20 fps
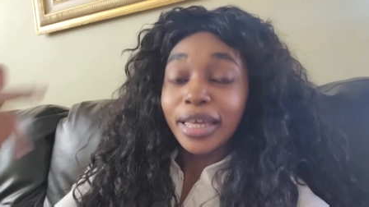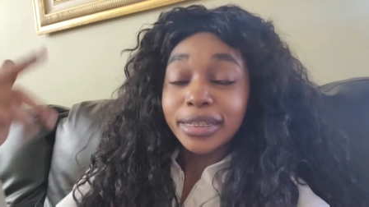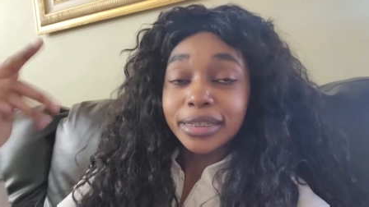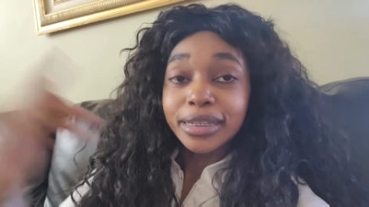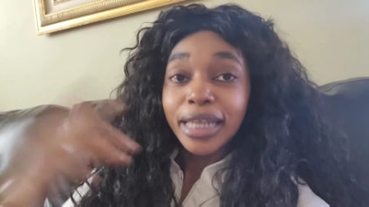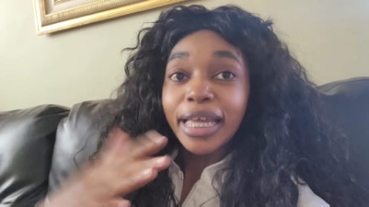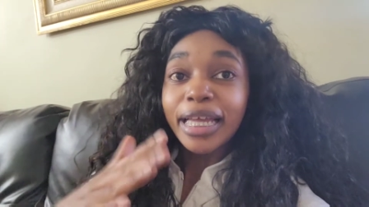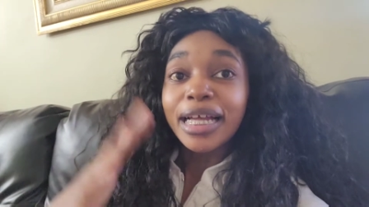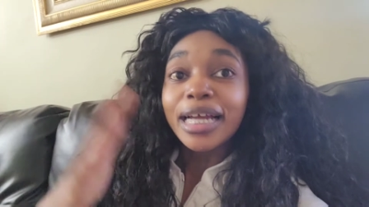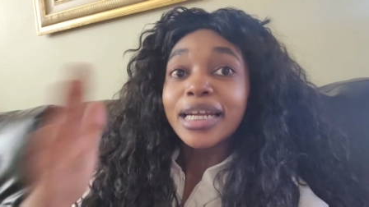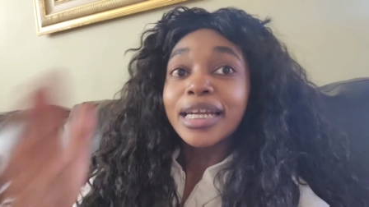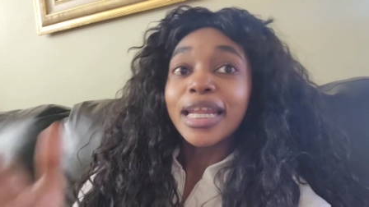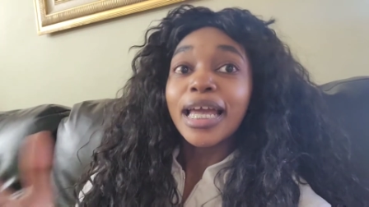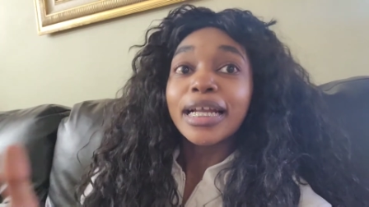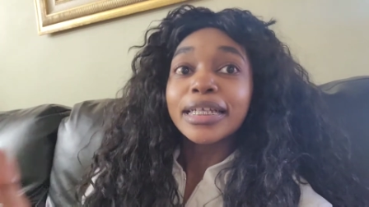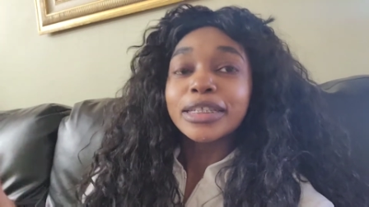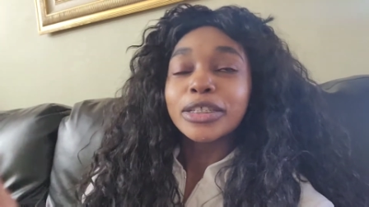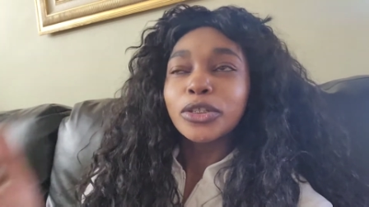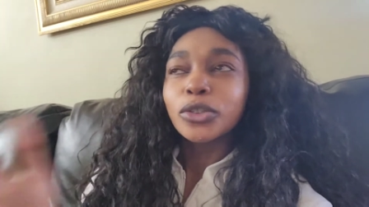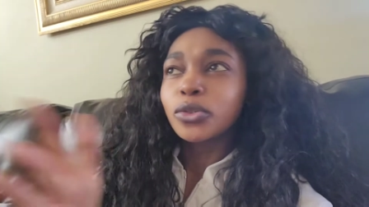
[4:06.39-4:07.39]
it's like
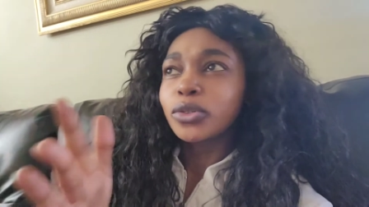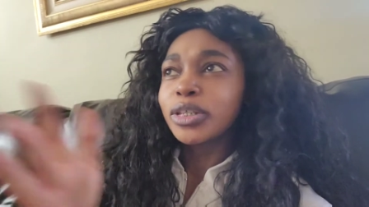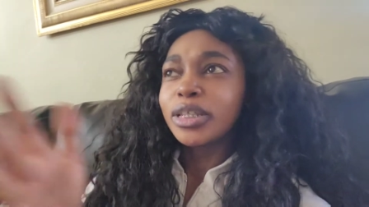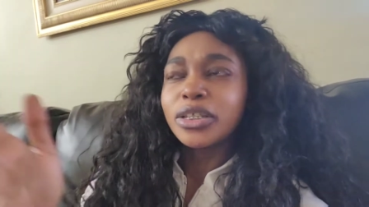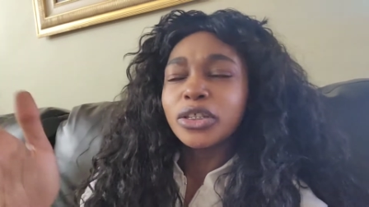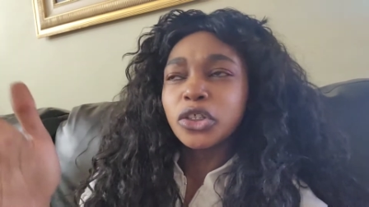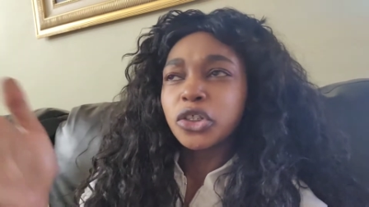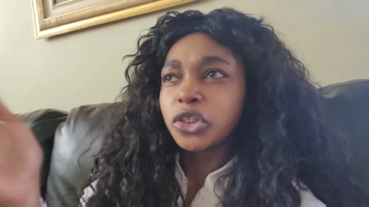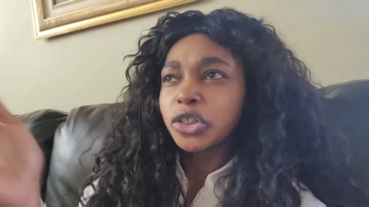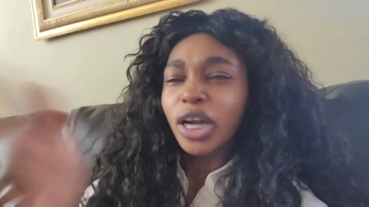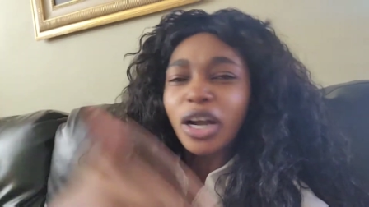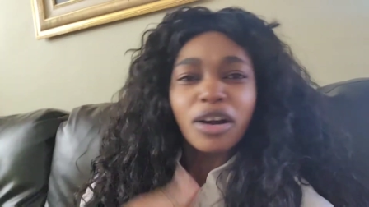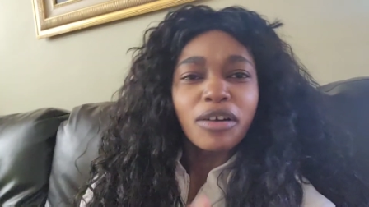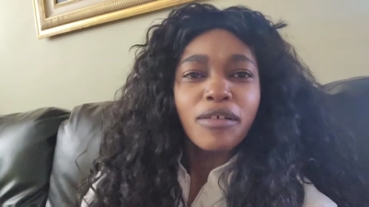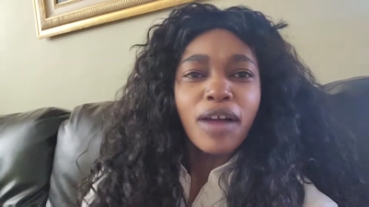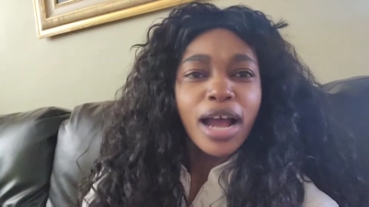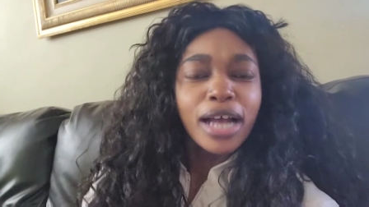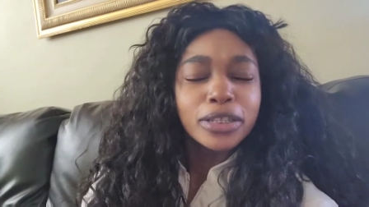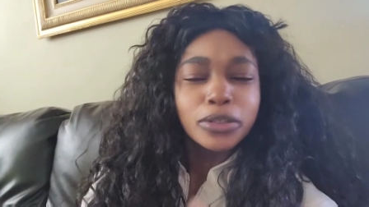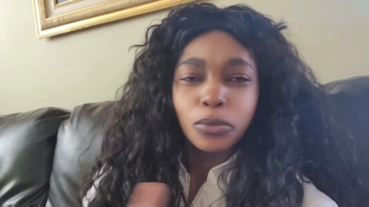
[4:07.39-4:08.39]
connected to these
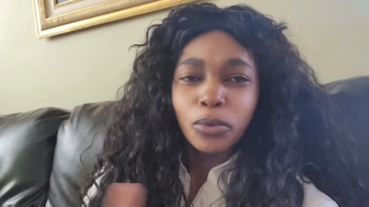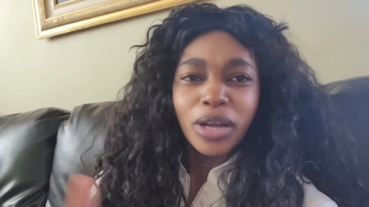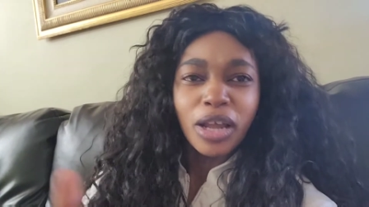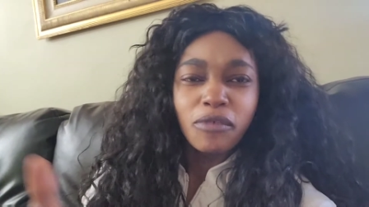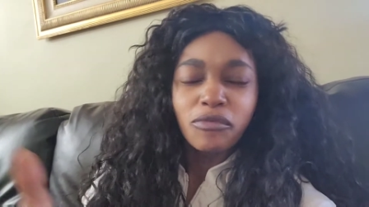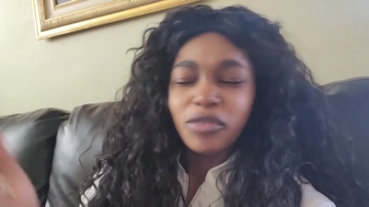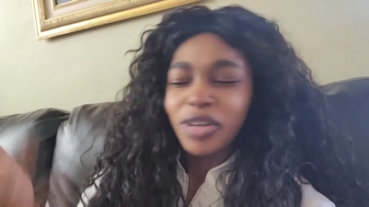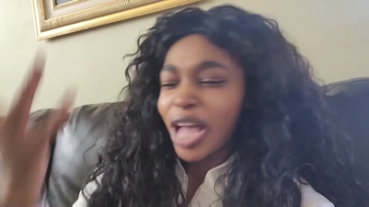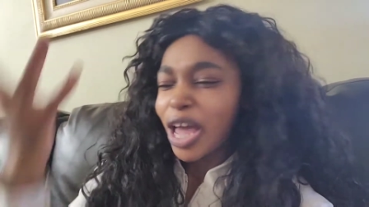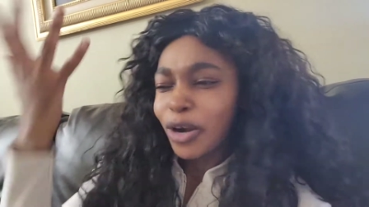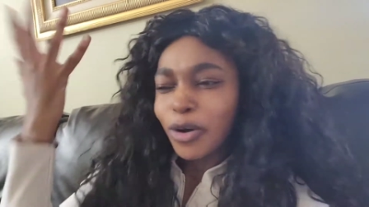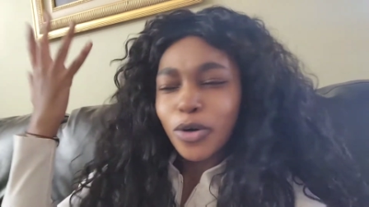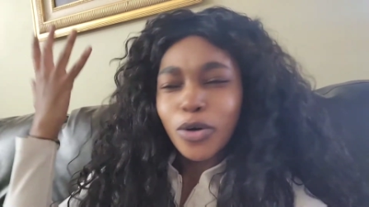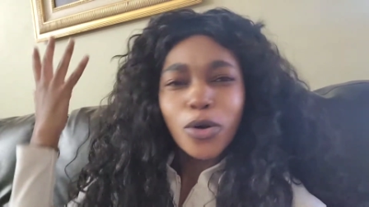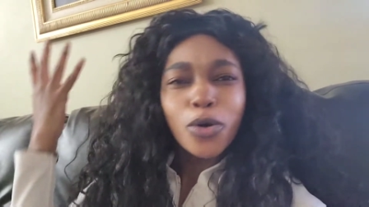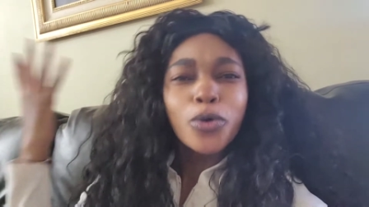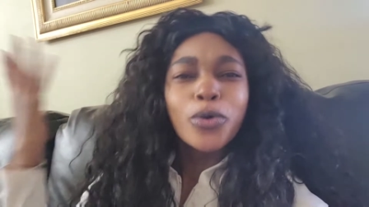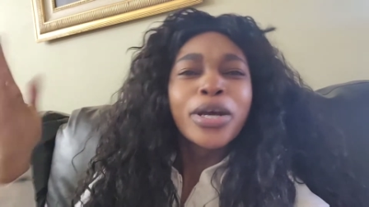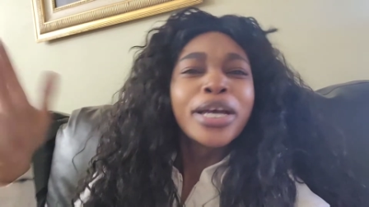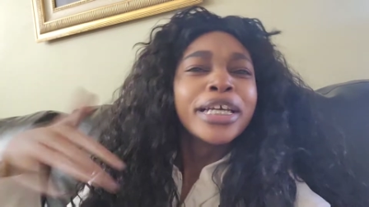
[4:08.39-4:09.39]
chakras or whatever. I don't
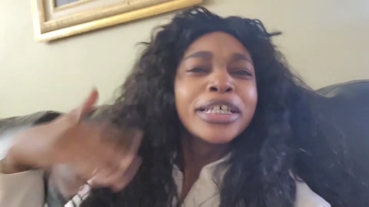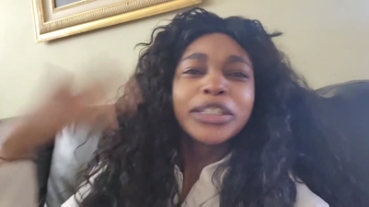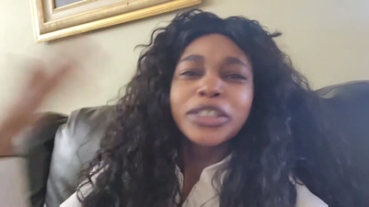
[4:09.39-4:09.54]
know.